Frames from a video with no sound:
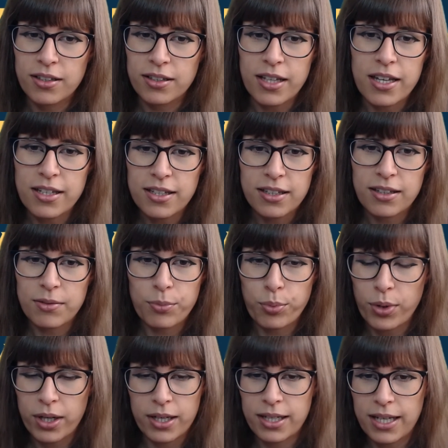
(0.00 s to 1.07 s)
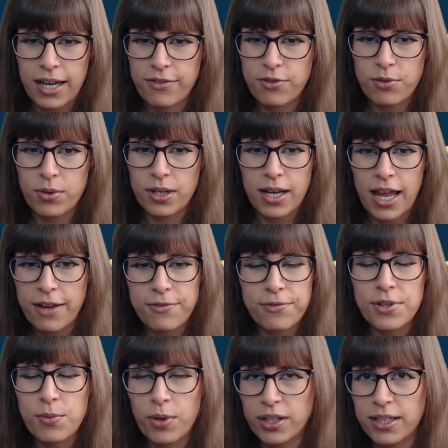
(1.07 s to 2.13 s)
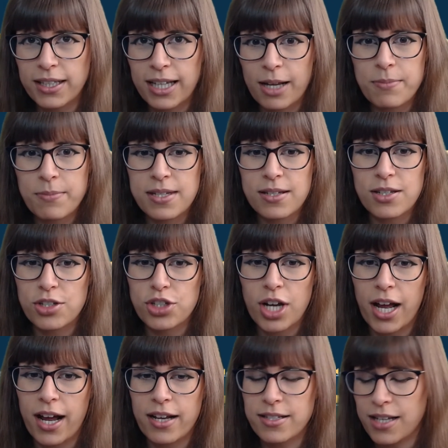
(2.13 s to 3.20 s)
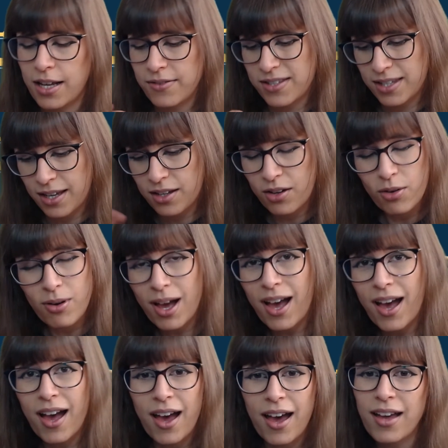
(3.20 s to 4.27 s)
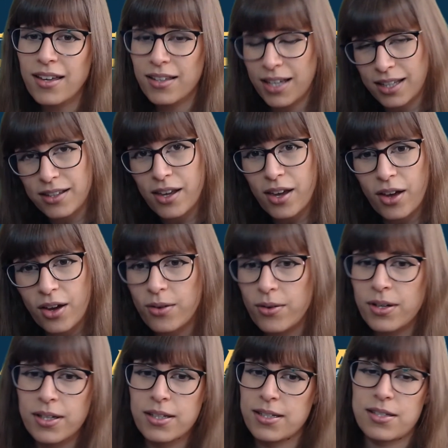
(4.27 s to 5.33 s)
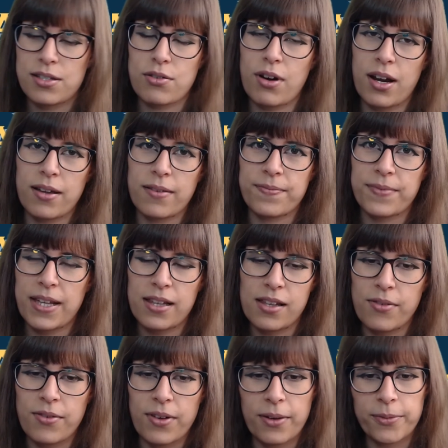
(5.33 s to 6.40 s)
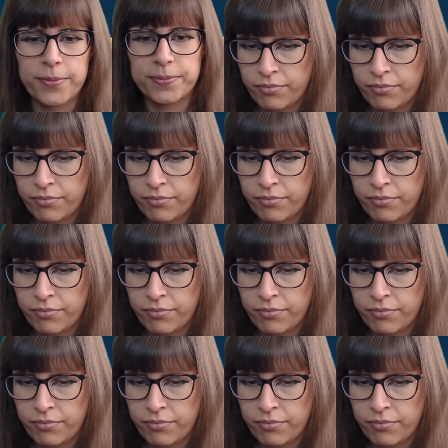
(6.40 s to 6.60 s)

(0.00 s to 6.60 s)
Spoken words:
Like, everyone that comes into chat, Tabby's like, oh, hi, hello. It's great. I love it.